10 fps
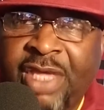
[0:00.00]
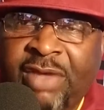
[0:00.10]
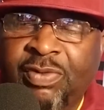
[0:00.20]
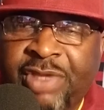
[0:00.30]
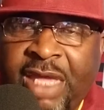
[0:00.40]

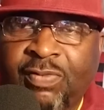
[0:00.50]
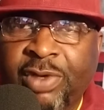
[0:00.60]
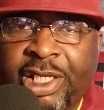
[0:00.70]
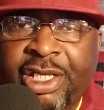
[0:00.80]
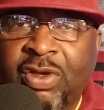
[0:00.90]
They
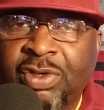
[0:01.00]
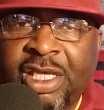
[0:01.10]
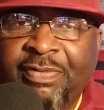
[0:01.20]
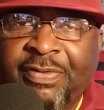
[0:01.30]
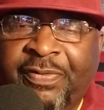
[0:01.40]
really don't
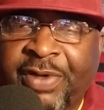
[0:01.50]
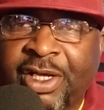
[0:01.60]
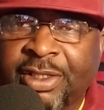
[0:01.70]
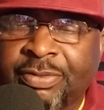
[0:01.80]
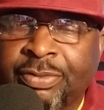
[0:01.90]
give a
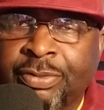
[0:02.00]
fuck.